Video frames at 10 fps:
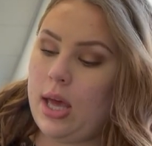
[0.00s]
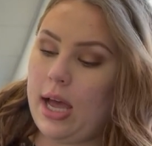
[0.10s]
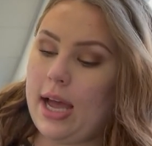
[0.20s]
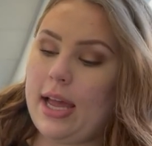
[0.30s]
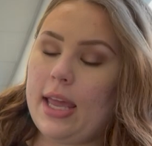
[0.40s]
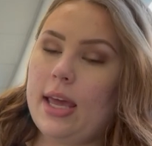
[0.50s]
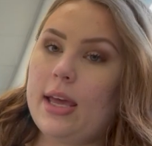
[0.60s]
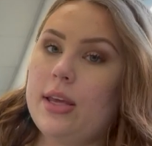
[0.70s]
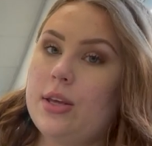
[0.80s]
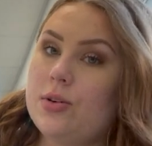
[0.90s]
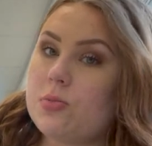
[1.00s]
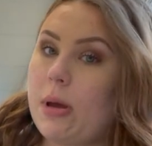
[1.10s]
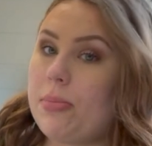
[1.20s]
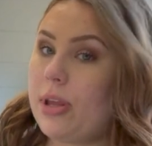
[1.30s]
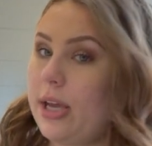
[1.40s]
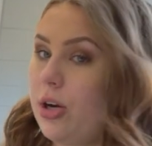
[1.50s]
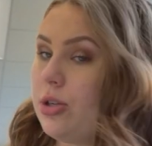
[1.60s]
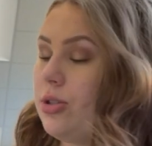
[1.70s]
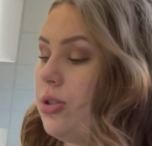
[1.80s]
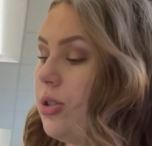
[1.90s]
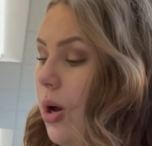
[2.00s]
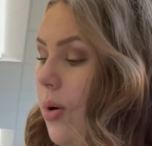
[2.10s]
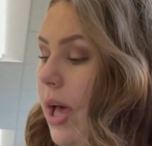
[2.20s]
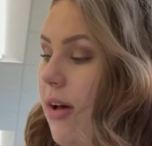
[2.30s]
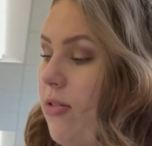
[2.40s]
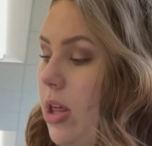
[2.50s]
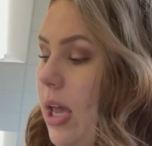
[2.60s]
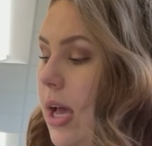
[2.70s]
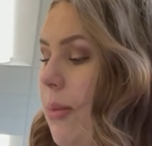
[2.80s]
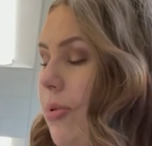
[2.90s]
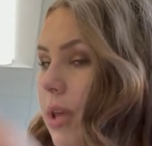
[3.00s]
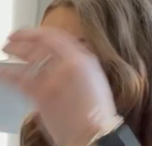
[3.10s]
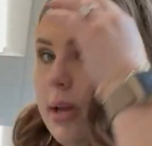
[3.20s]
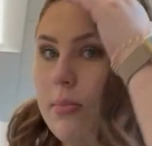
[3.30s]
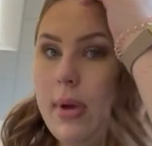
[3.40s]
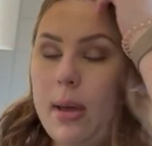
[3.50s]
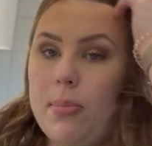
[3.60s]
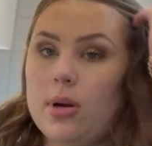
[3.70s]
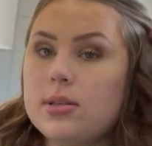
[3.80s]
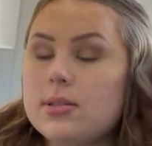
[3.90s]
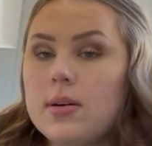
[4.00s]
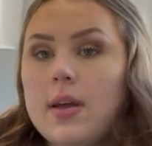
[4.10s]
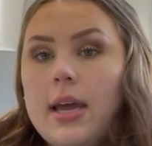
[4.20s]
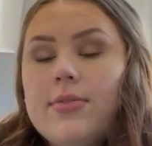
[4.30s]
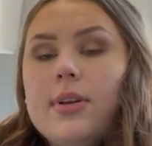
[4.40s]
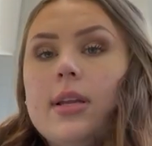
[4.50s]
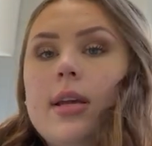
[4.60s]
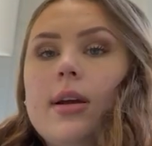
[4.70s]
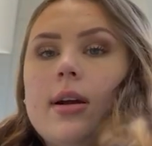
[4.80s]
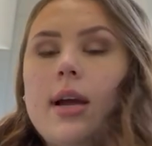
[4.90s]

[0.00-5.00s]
I use my planner so heavily. I plan my personal life in here.